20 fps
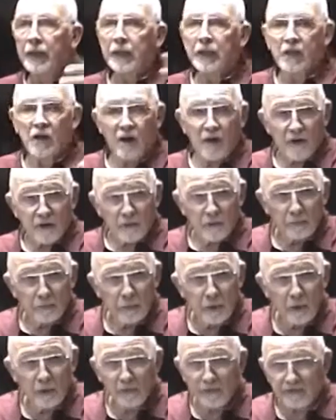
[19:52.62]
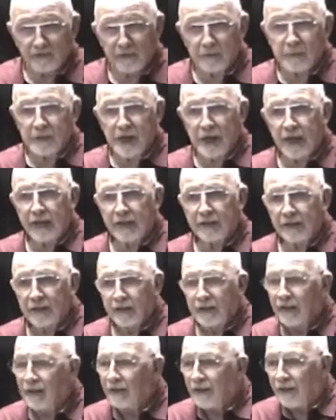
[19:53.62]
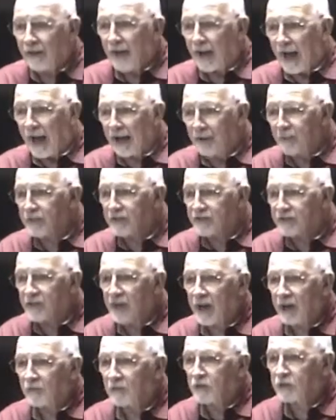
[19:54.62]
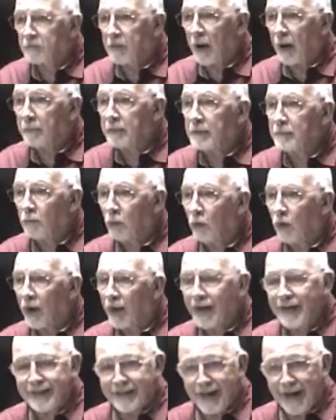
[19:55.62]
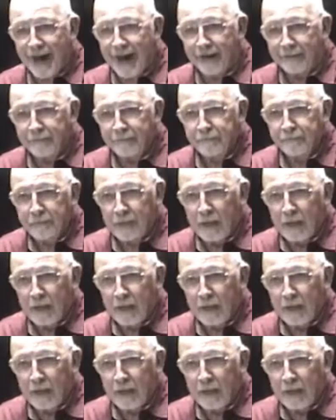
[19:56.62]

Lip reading: cargo boat of some kind. I would say it was probably more like that.